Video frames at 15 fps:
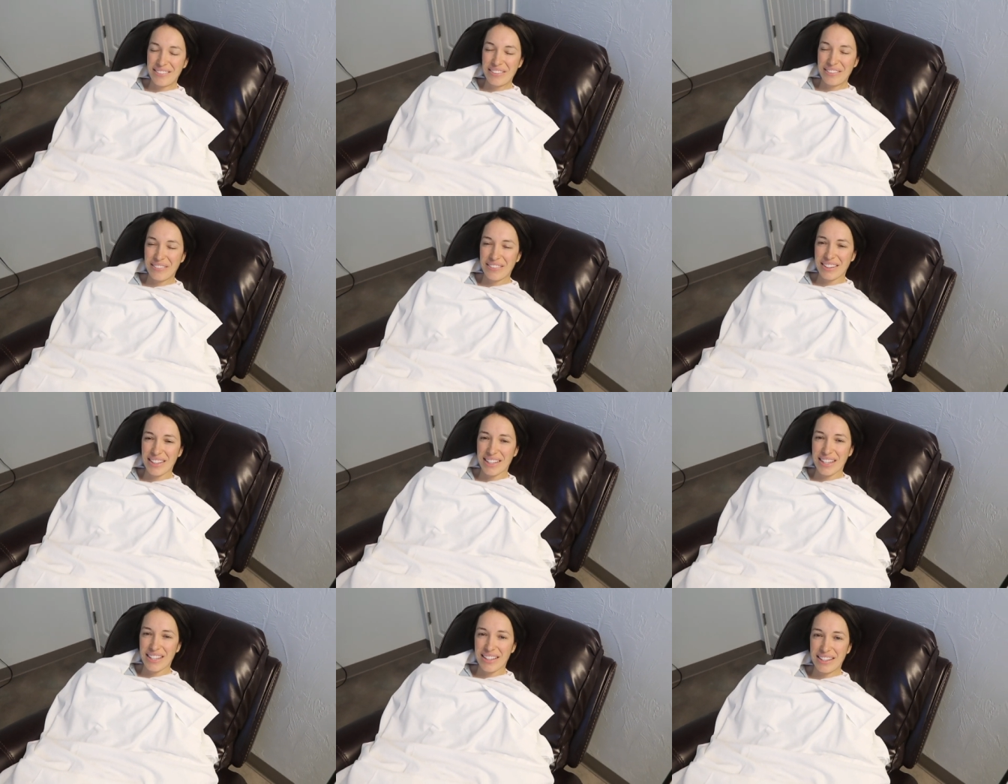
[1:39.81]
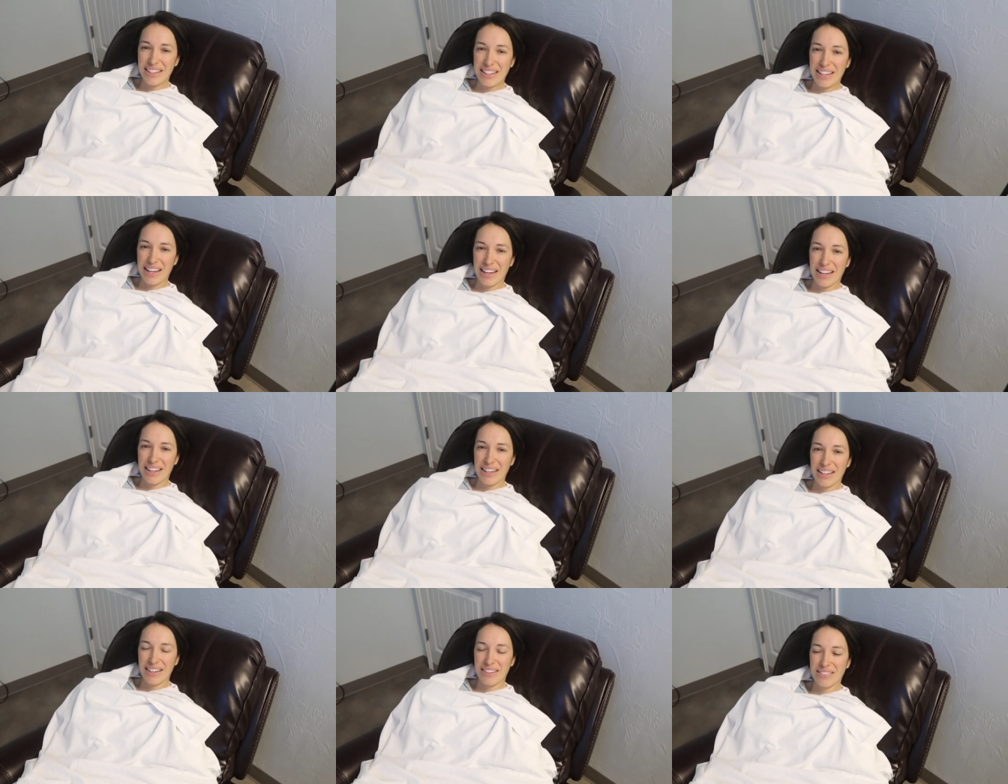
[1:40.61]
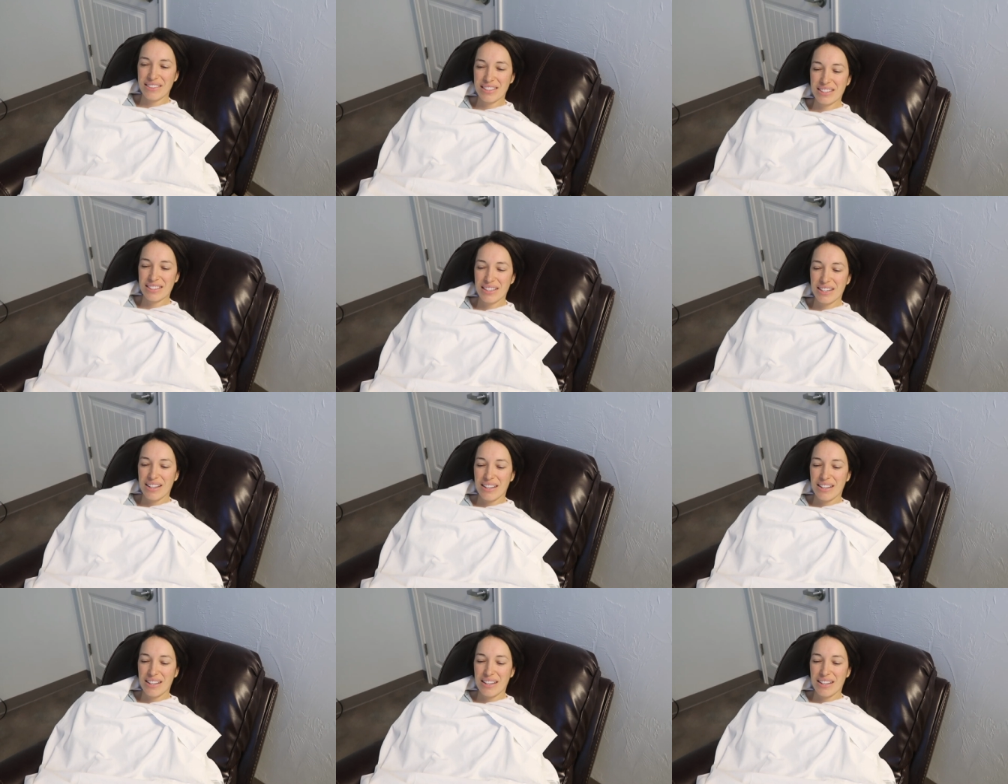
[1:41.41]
went really good. Yeah.